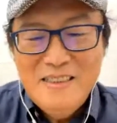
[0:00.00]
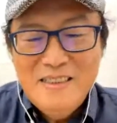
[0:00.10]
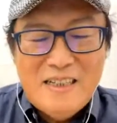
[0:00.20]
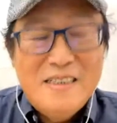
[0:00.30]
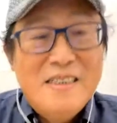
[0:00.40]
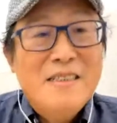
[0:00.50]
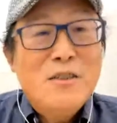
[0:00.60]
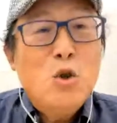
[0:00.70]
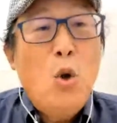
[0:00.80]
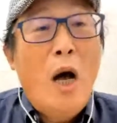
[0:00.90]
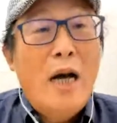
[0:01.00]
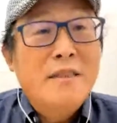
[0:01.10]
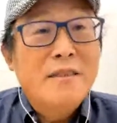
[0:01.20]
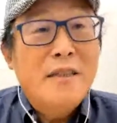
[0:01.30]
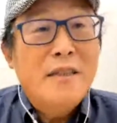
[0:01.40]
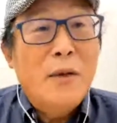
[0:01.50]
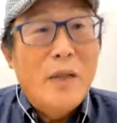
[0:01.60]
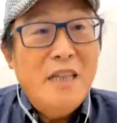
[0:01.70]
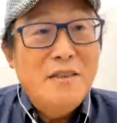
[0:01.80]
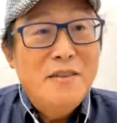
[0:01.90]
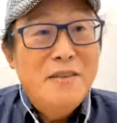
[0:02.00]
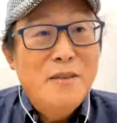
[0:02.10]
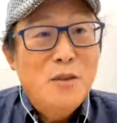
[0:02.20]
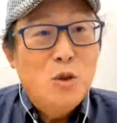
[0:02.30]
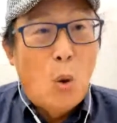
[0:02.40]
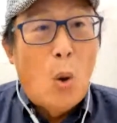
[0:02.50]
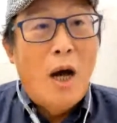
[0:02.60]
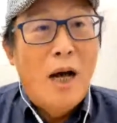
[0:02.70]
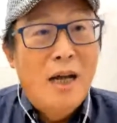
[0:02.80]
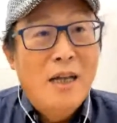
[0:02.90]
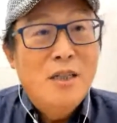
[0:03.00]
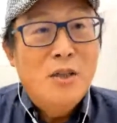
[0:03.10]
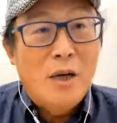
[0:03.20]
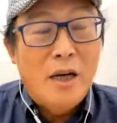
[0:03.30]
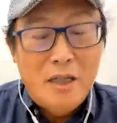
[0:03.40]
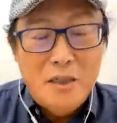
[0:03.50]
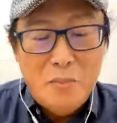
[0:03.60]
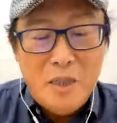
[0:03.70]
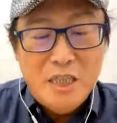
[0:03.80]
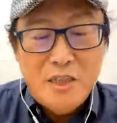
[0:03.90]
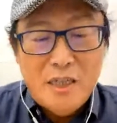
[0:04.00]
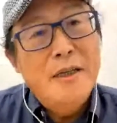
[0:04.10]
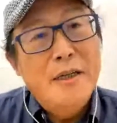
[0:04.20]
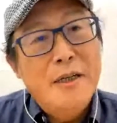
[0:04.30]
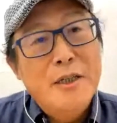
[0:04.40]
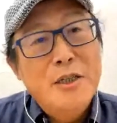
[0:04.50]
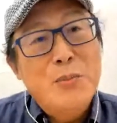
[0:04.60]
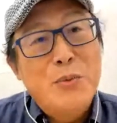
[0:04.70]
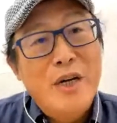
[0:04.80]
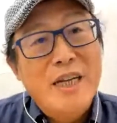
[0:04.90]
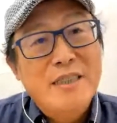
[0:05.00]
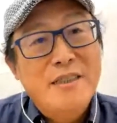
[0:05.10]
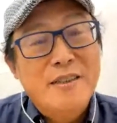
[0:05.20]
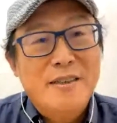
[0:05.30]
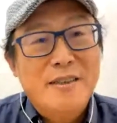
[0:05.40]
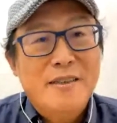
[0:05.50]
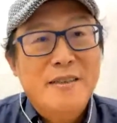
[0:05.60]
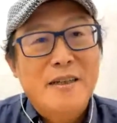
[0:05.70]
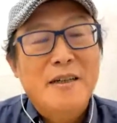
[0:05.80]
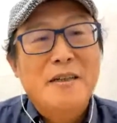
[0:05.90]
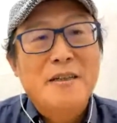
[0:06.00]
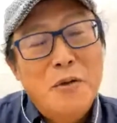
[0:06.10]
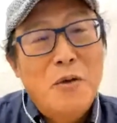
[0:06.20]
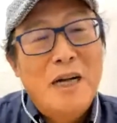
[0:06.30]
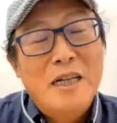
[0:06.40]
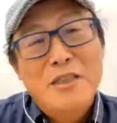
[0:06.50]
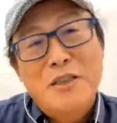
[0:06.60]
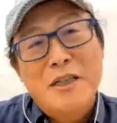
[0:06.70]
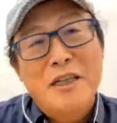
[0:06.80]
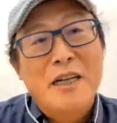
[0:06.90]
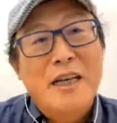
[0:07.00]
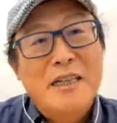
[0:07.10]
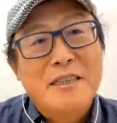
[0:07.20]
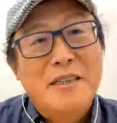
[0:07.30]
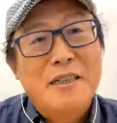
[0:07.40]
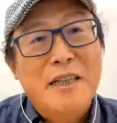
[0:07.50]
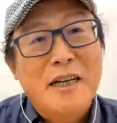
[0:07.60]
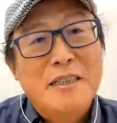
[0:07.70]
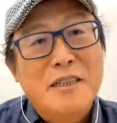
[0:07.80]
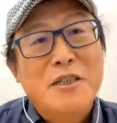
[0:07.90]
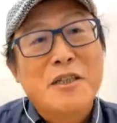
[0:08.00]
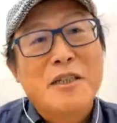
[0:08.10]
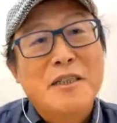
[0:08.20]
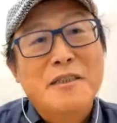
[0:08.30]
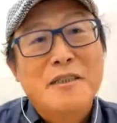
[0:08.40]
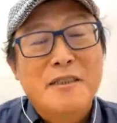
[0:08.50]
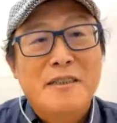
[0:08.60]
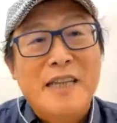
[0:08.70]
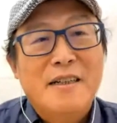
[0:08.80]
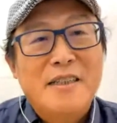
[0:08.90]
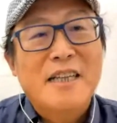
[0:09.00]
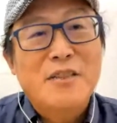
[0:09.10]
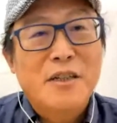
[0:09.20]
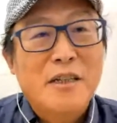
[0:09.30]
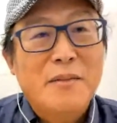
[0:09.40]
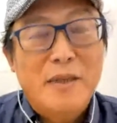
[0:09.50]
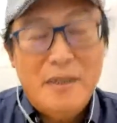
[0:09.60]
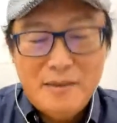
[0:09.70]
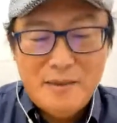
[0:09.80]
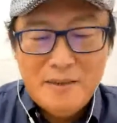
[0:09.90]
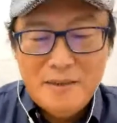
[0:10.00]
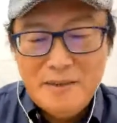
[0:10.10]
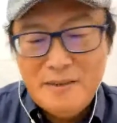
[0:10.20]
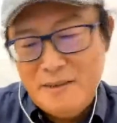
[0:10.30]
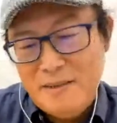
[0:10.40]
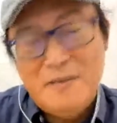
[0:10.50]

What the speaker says: Mm-hmm. Yeah. Tuan is Taiwanese. Tuan is a spray. You know, the one talking the other talking, a ten talking about